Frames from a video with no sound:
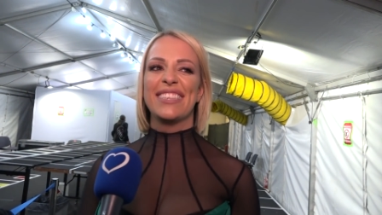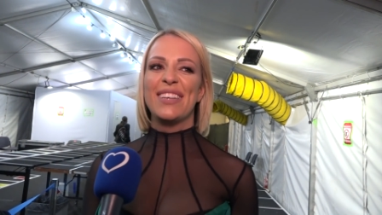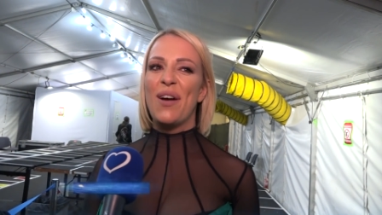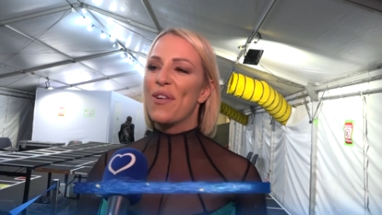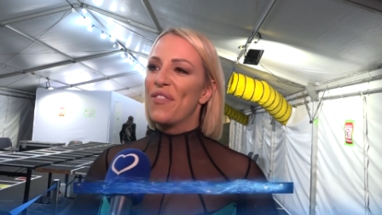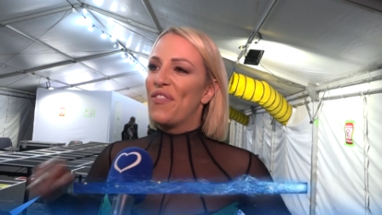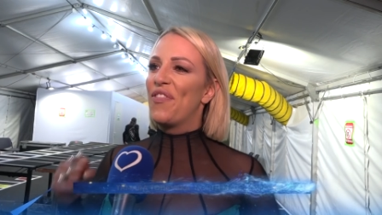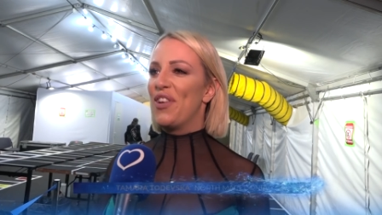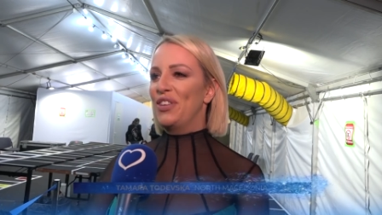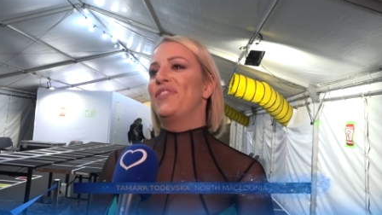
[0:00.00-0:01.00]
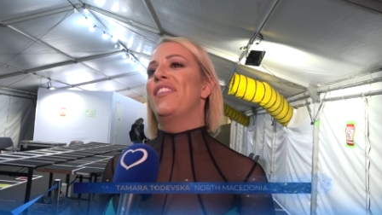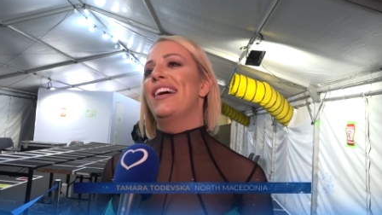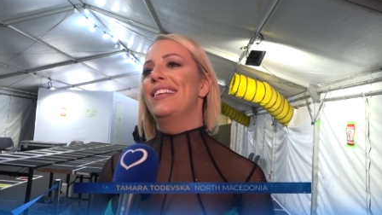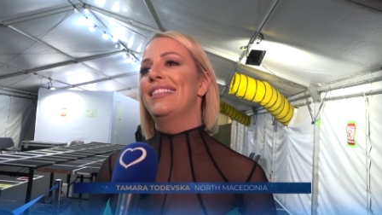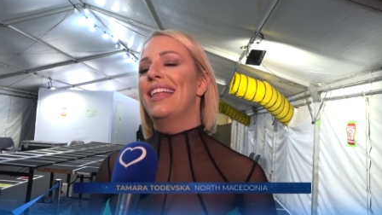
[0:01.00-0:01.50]
is our first
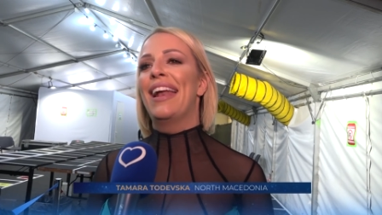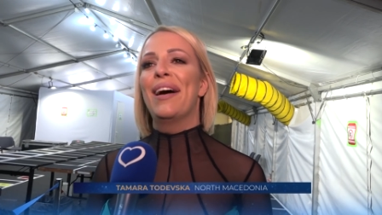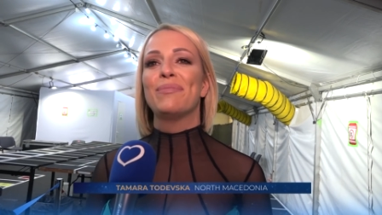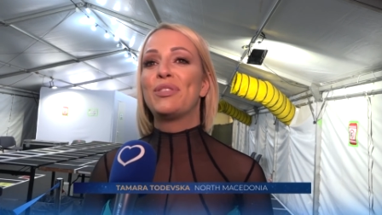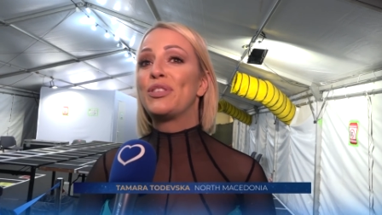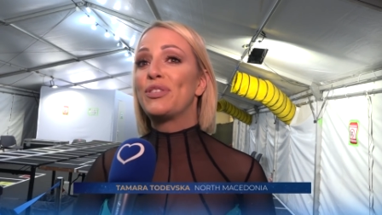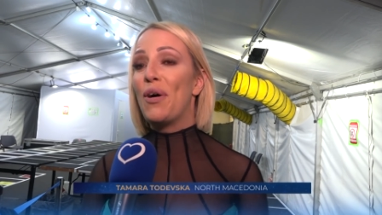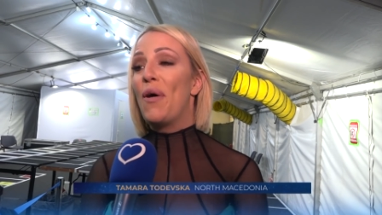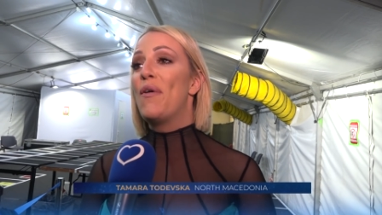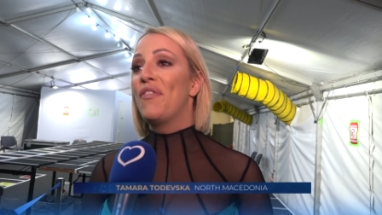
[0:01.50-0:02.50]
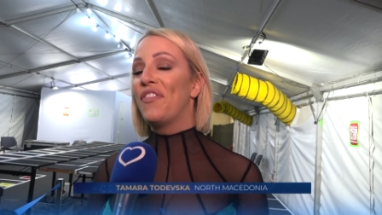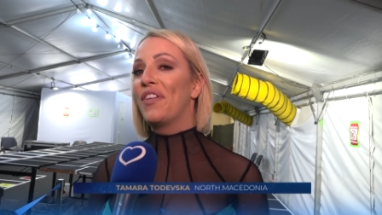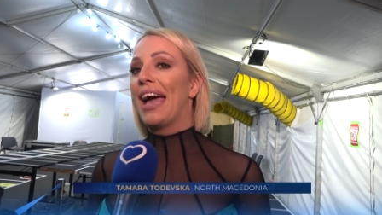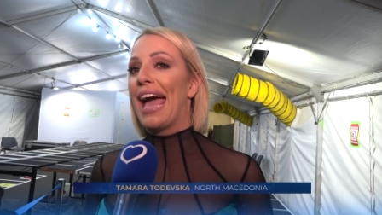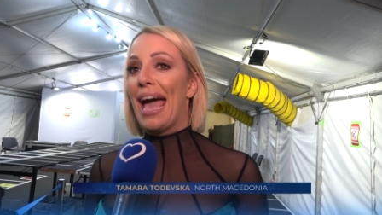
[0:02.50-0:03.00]
final, and I'm so
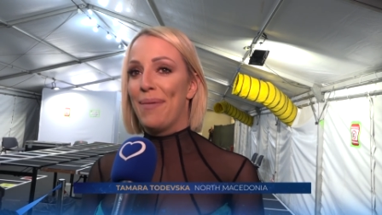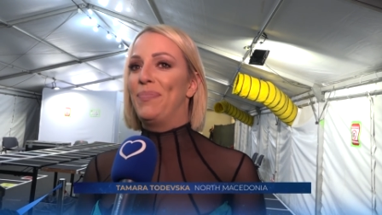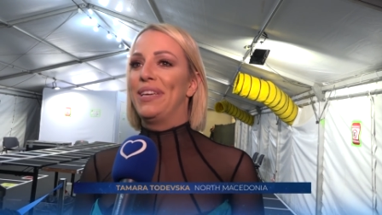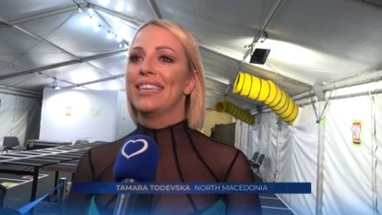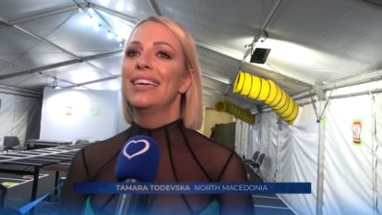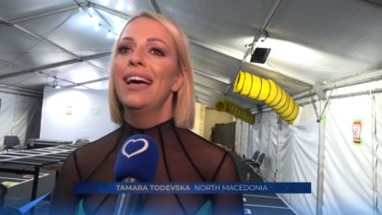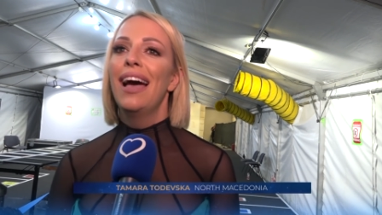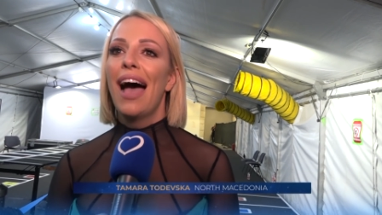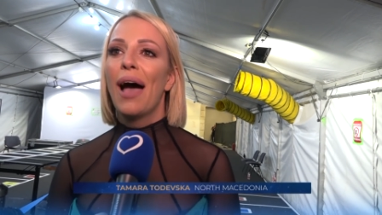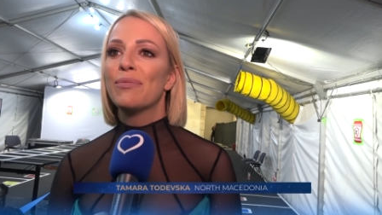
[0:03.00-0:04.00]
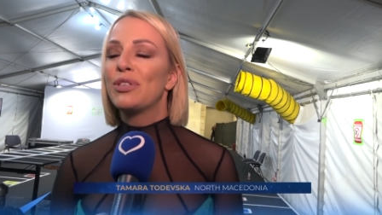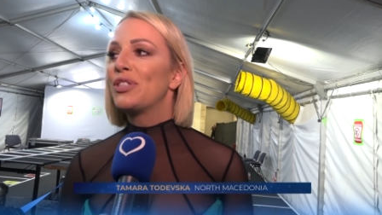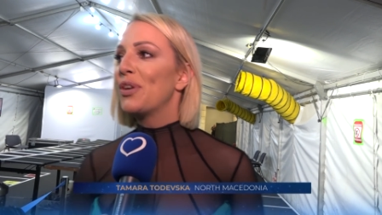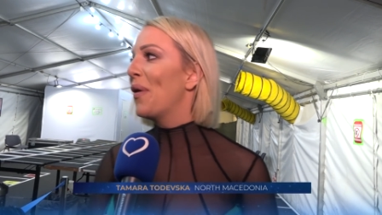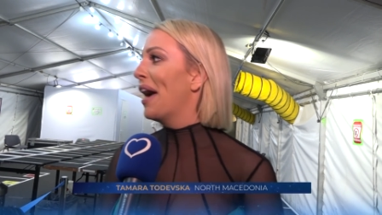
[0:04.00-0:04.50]
happy. I'm
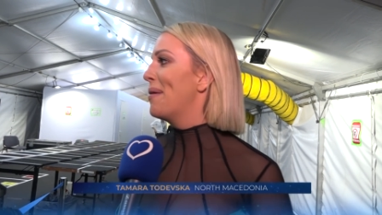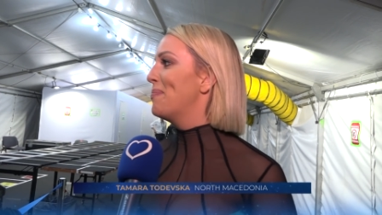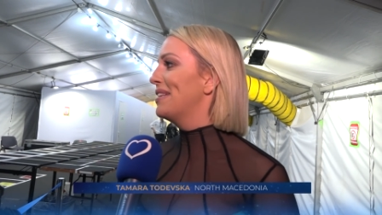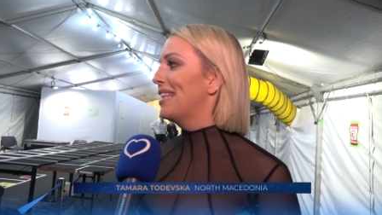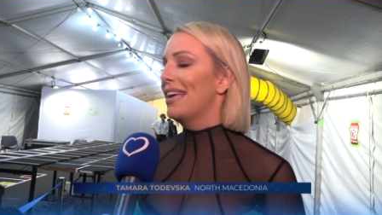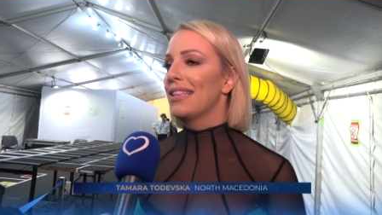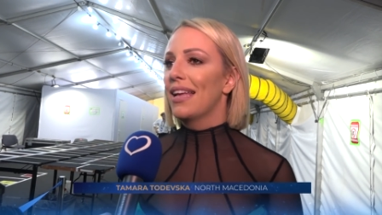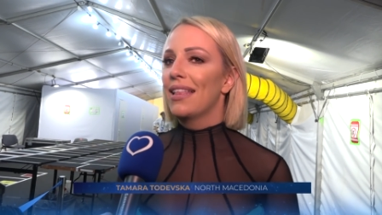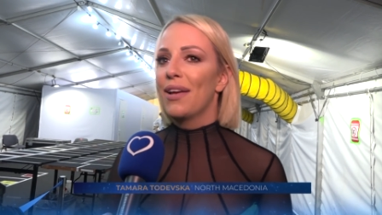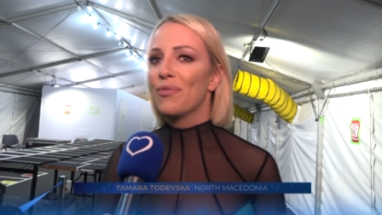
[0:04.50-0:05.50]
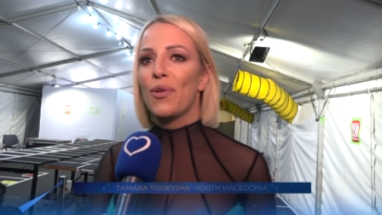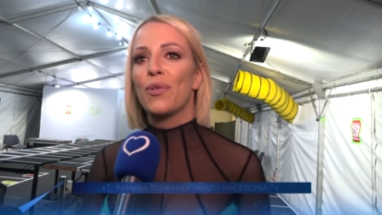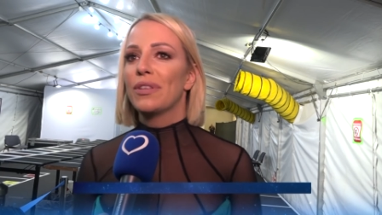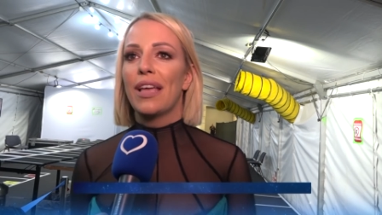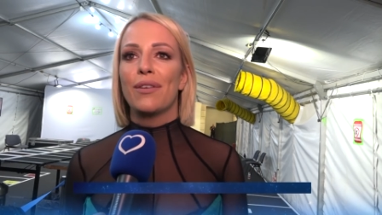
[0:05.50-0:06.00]
so happy they
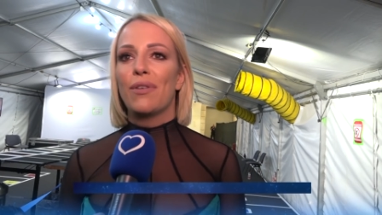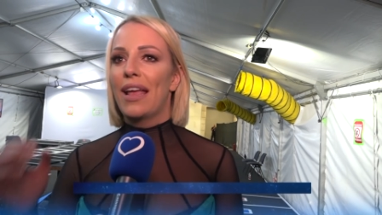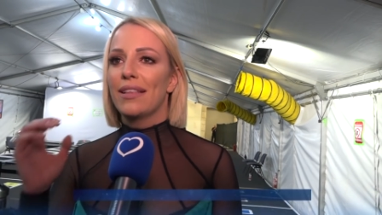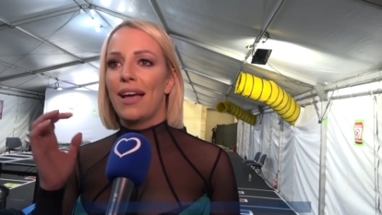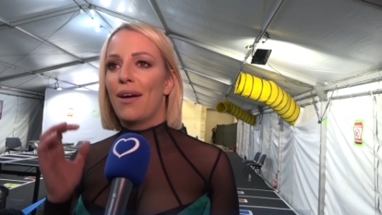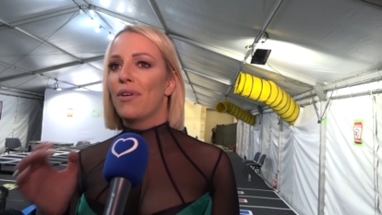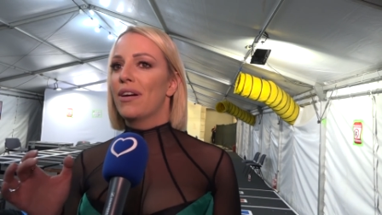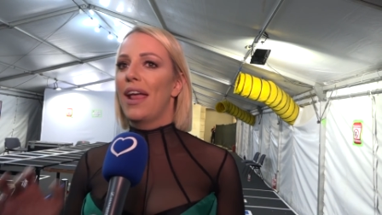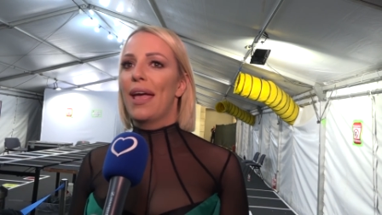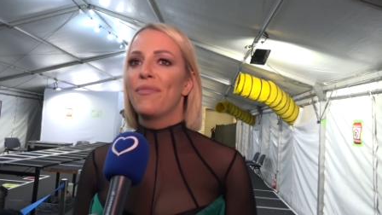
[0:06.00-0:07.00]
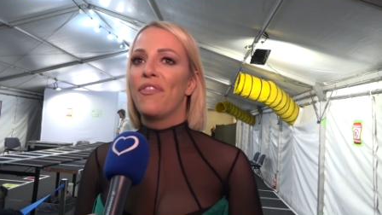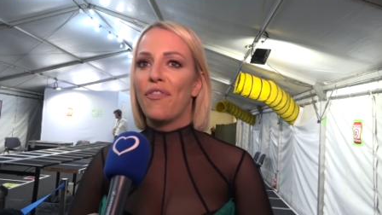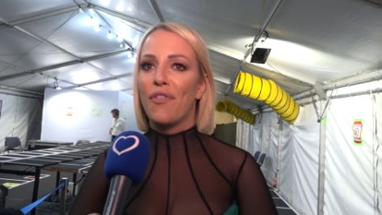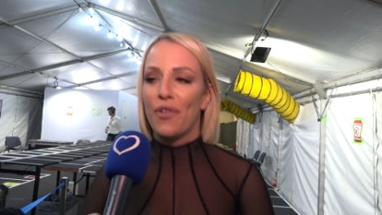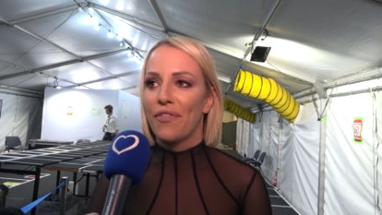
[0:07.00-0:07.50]
read our name
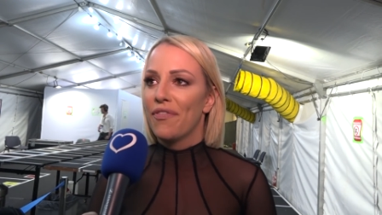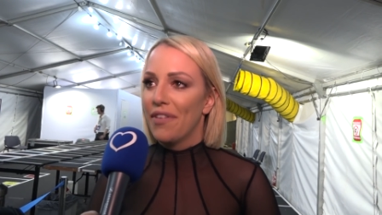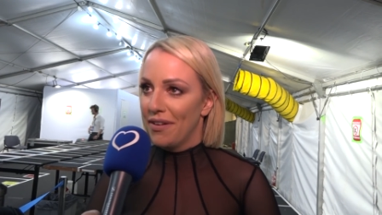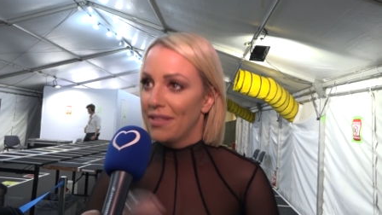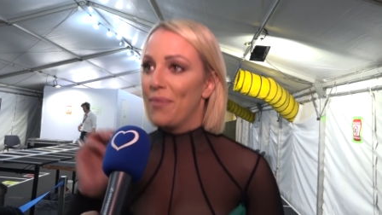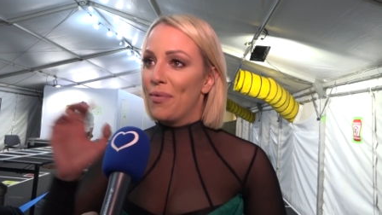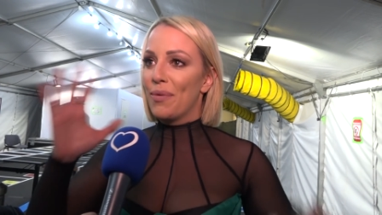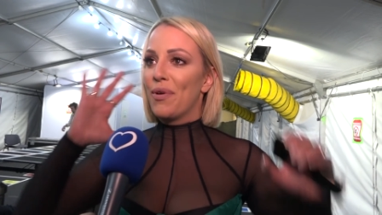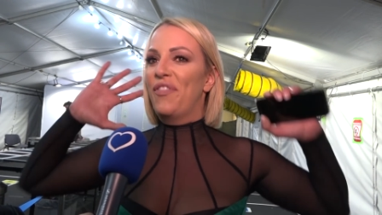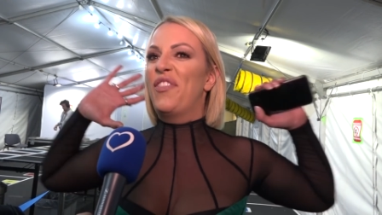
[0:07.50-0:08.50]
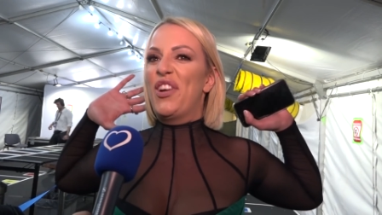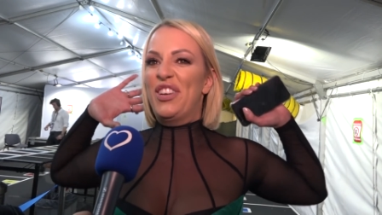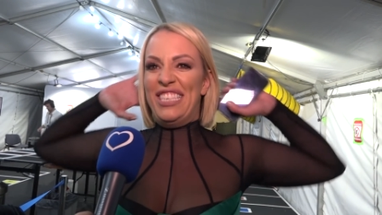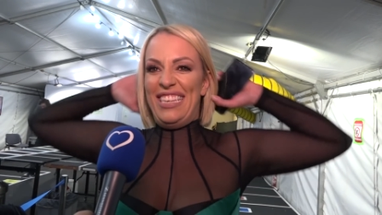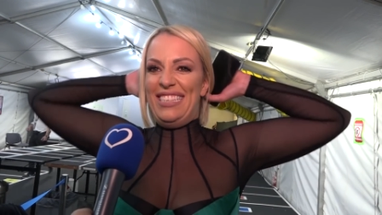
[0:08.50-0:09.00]
for we were
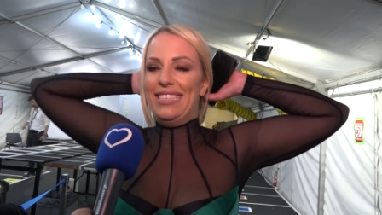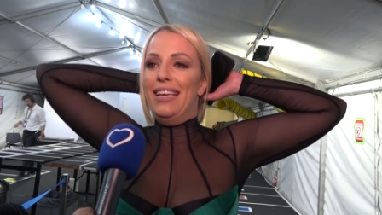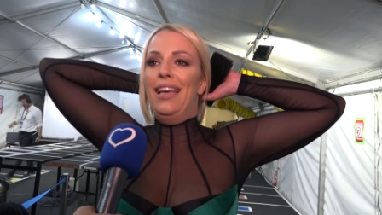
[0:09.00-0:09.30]
first, and